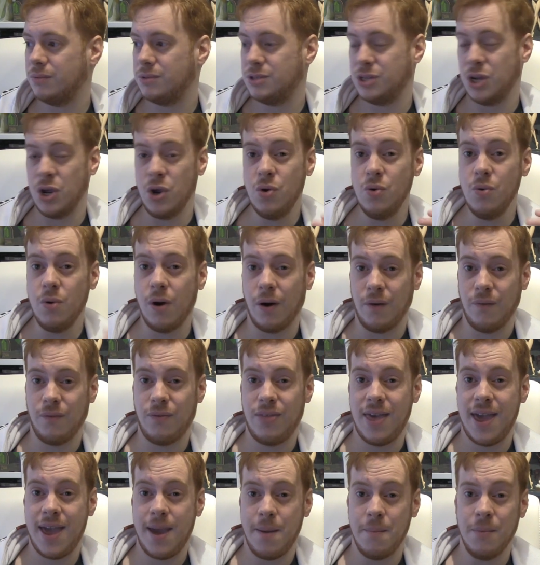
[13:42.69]
two of
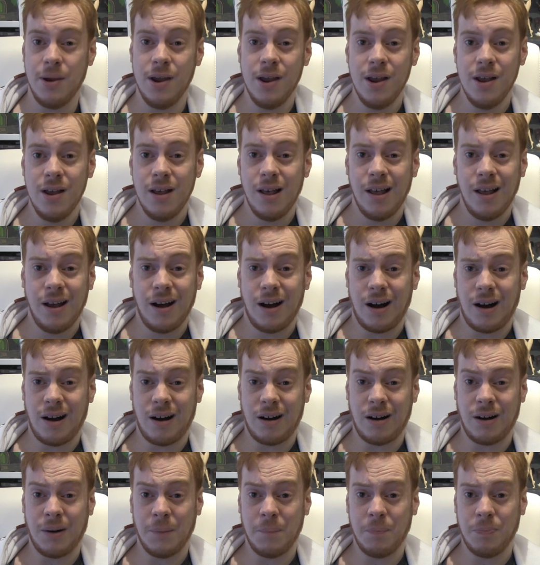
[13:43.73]
them
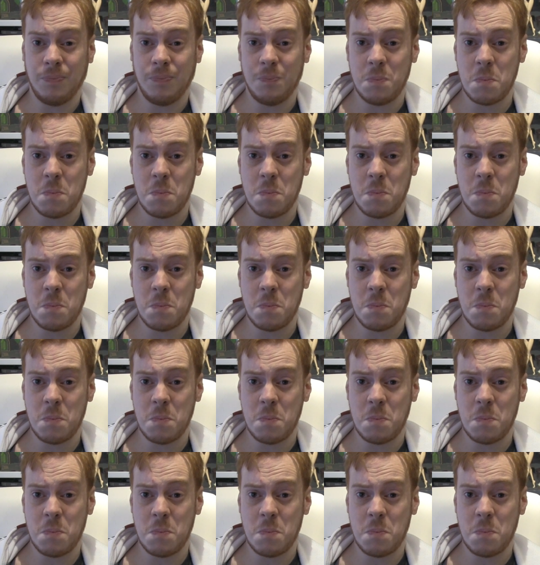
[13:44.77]
are